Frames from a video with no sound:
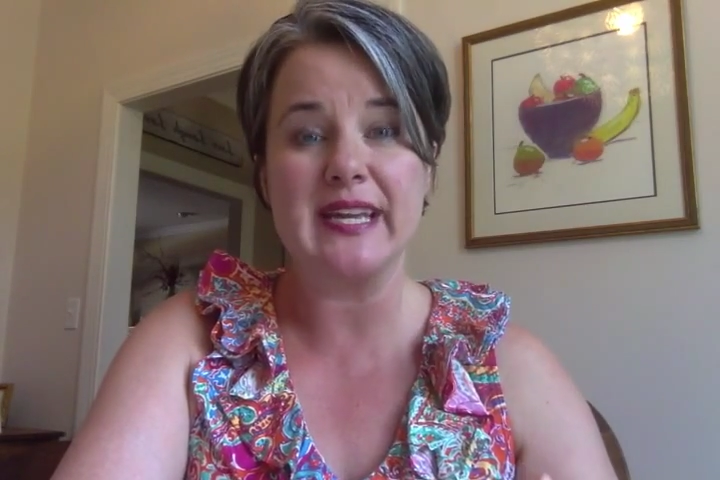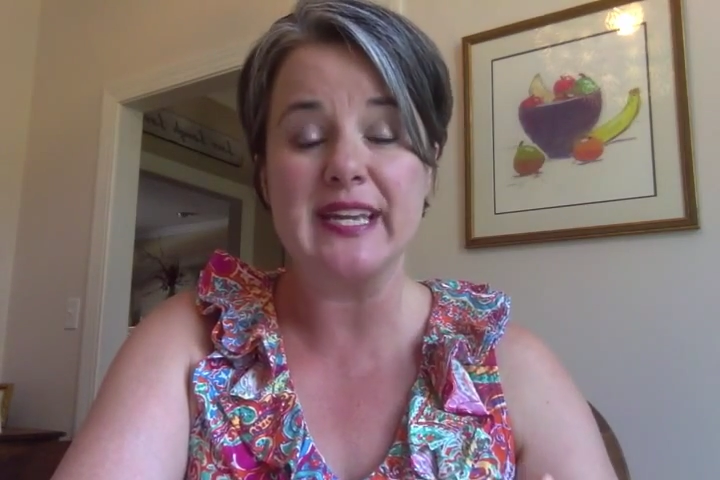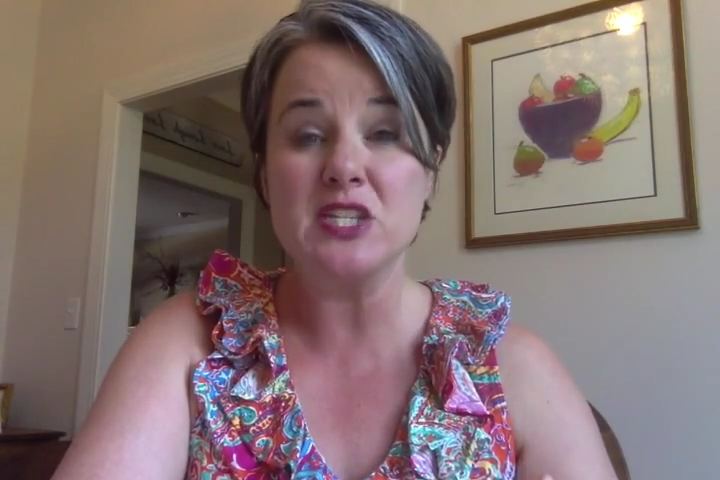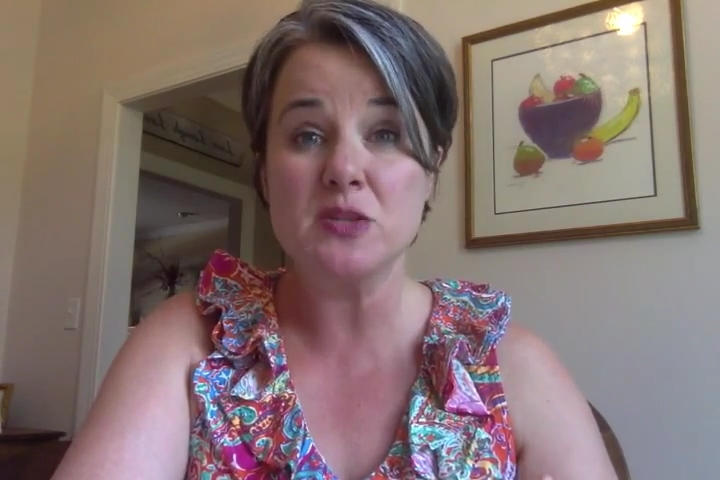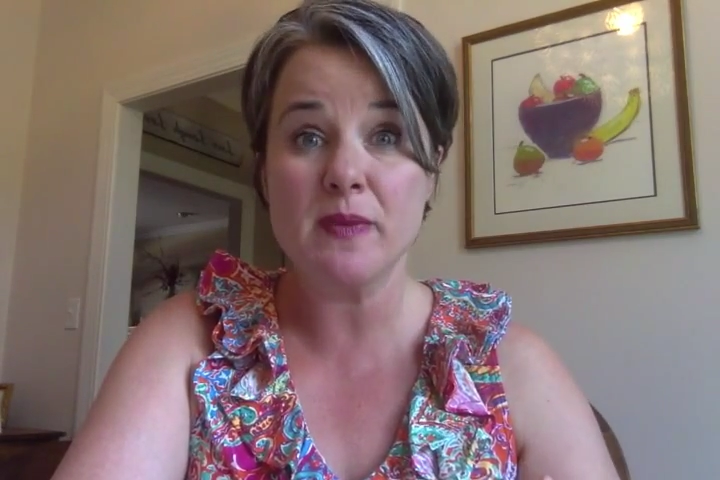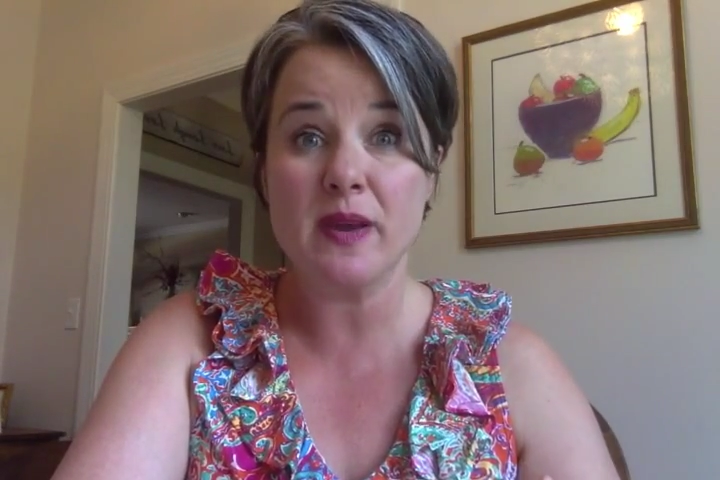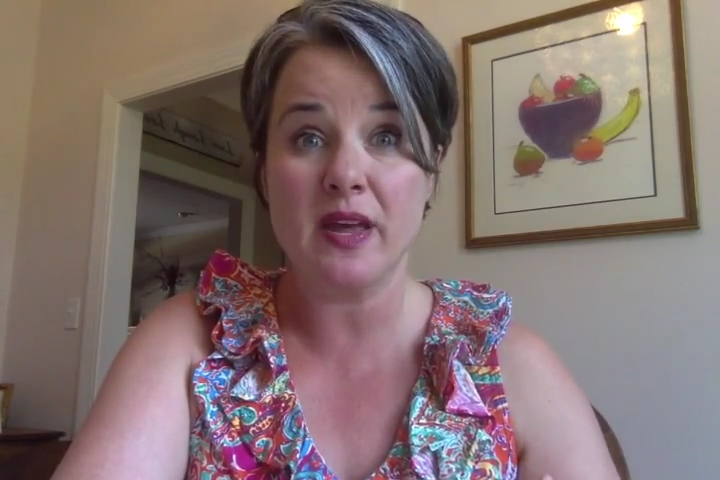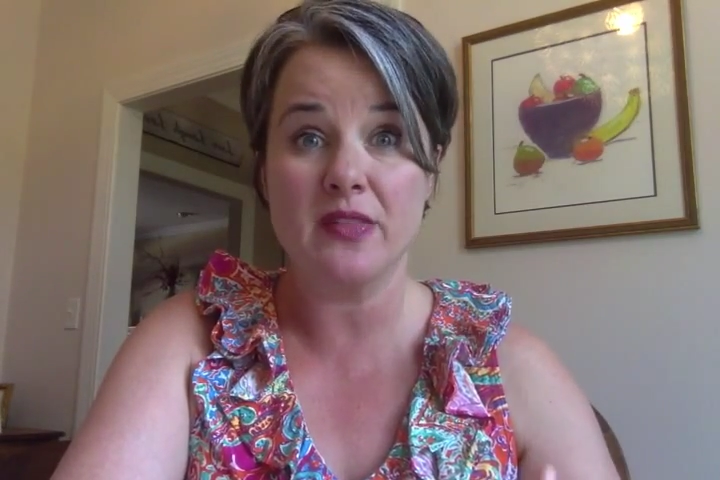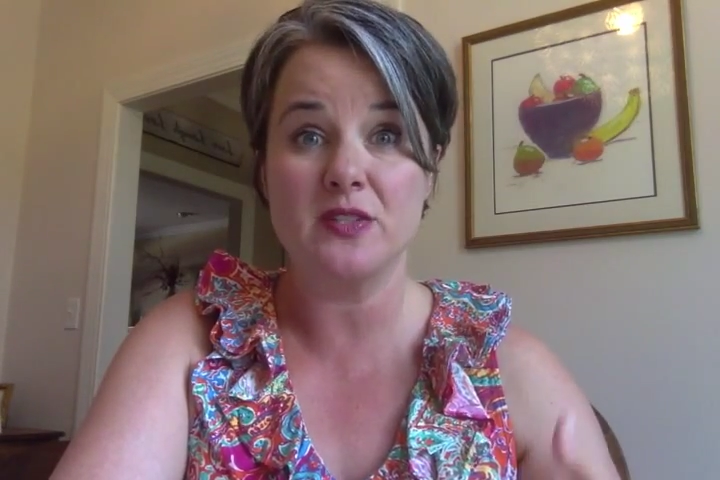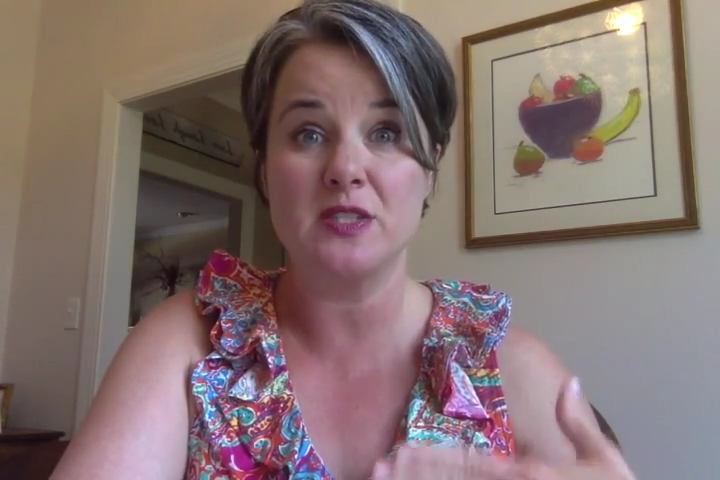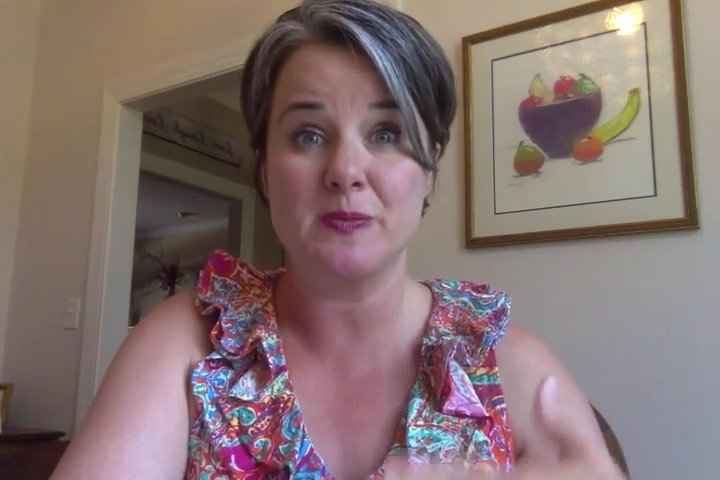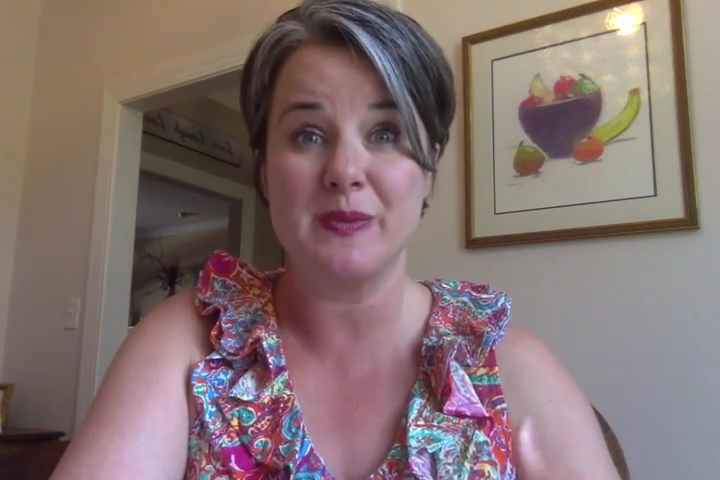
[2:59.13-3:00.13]
each month
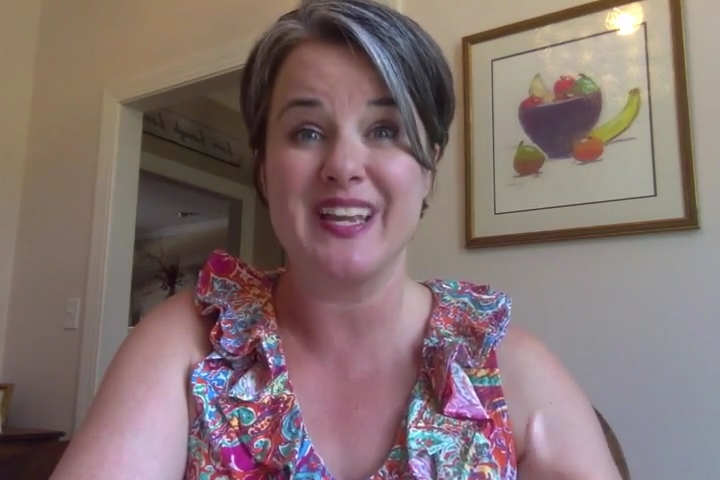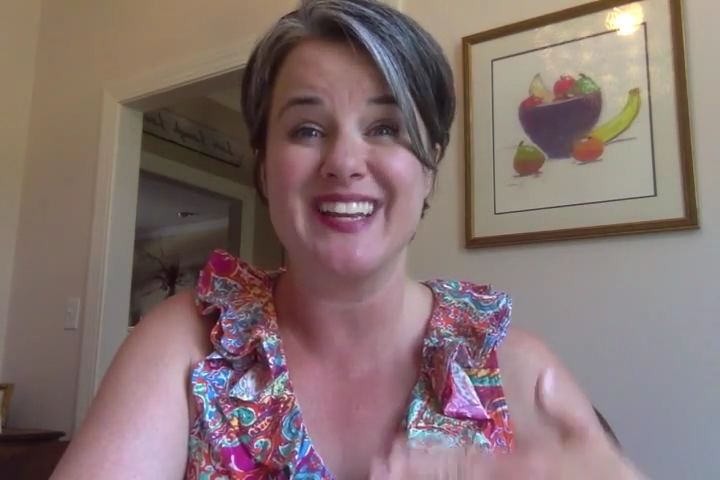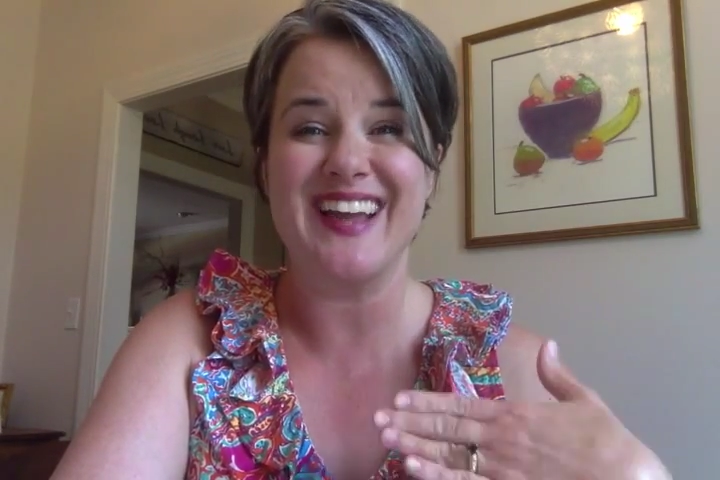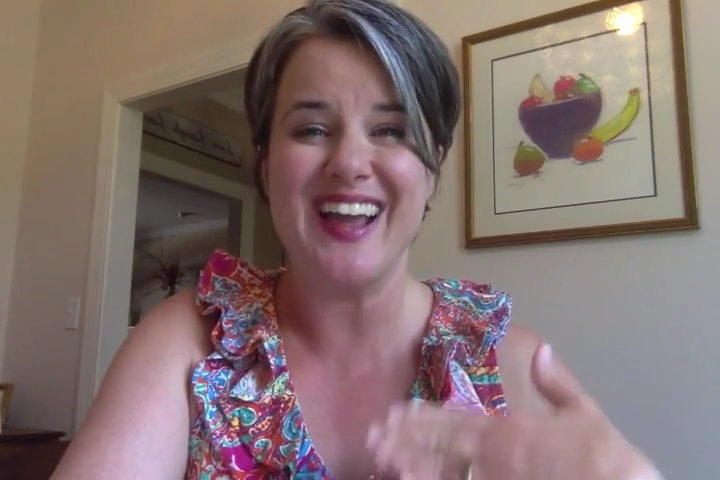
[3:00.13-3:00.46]
to spend